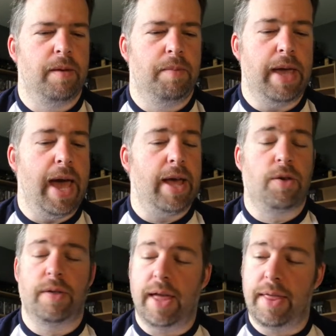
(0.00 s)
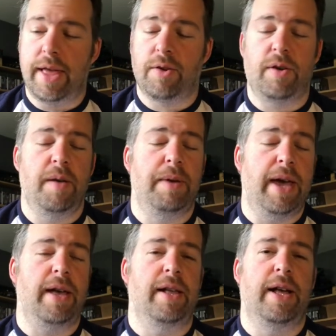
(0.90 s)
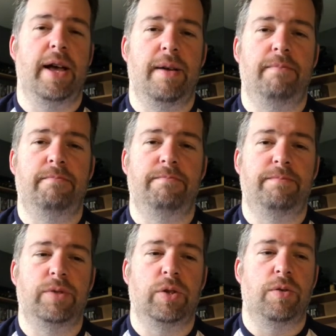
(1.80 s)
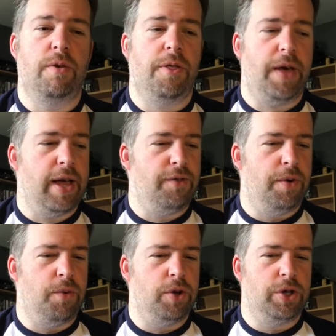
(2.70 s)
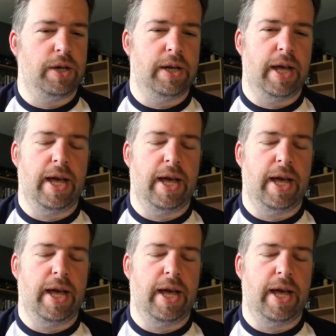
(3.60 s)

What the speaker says: But yeah, so that's going to be it. So thanks for watching,